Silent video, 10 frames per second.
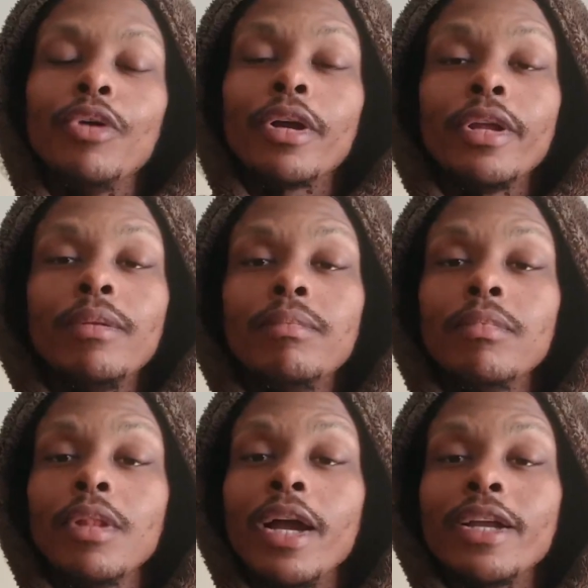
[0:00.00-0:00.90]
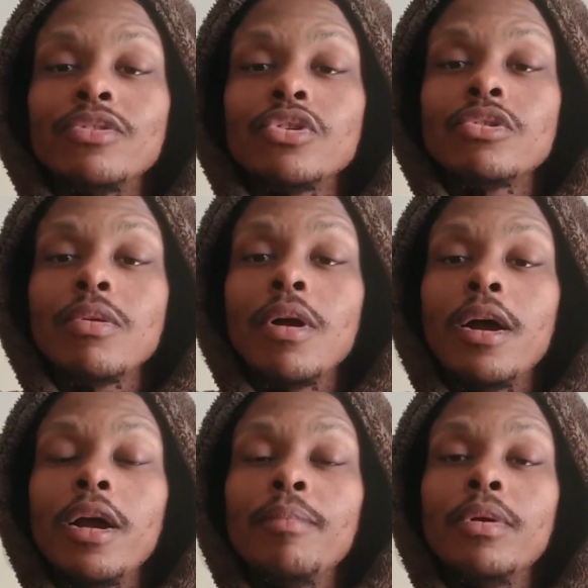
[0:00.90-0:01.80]
Fucking like and
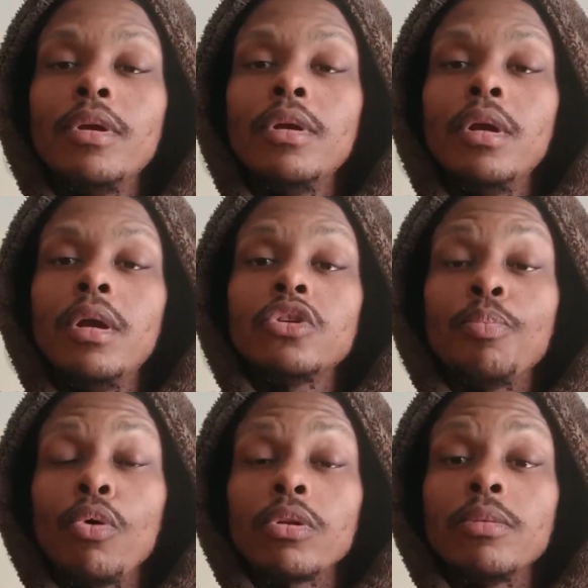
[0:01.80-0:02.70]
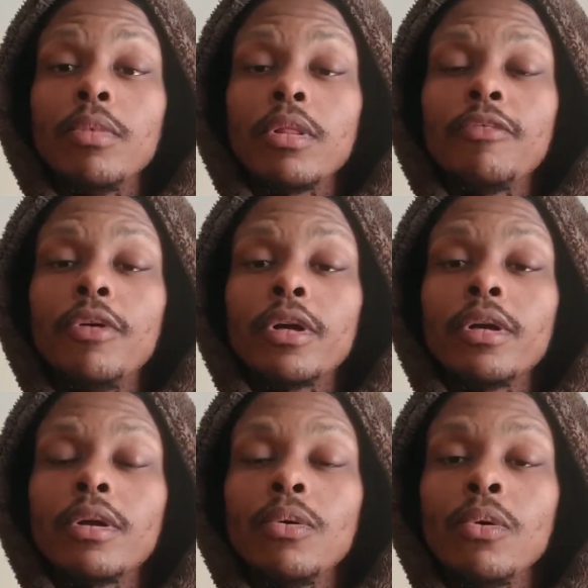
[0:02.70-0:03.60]
subscribe. Support the
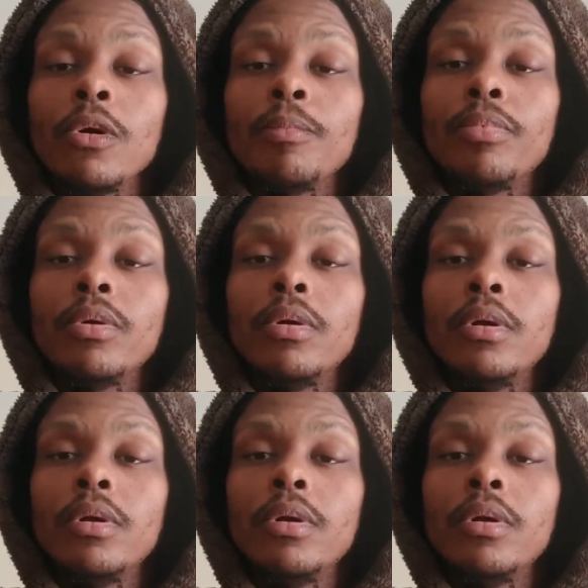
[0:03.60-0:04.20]
motherfucking corp.